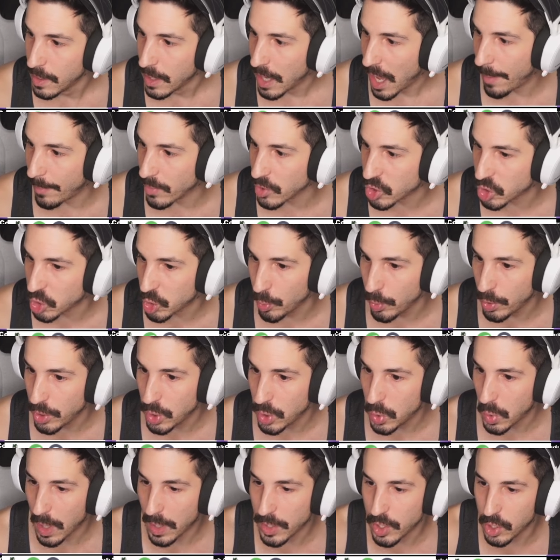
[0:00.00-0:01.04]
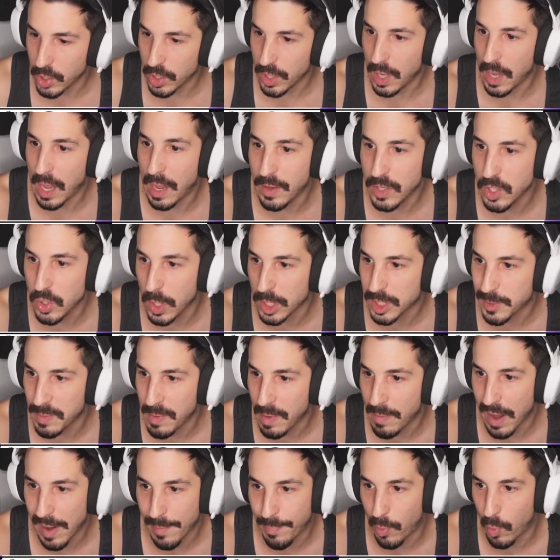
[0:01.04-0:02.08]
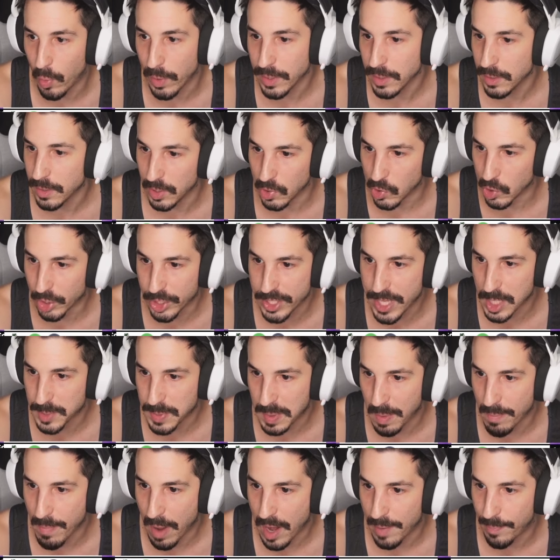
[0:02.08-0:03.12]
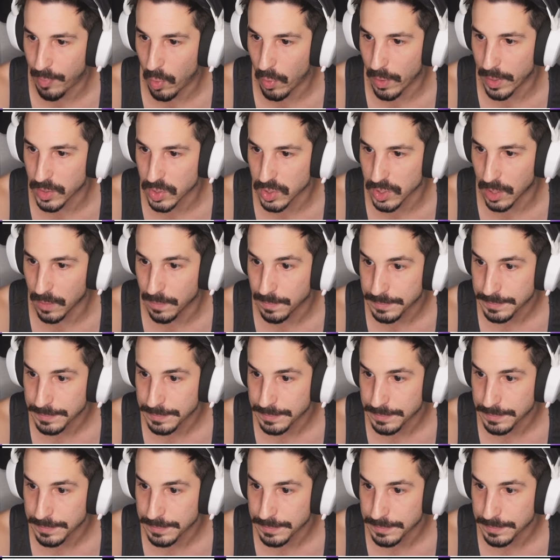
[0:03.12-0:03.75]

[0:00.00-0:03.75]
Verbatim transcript: I'm assuming you you uh, you by a point. You literally SPB by a point, so.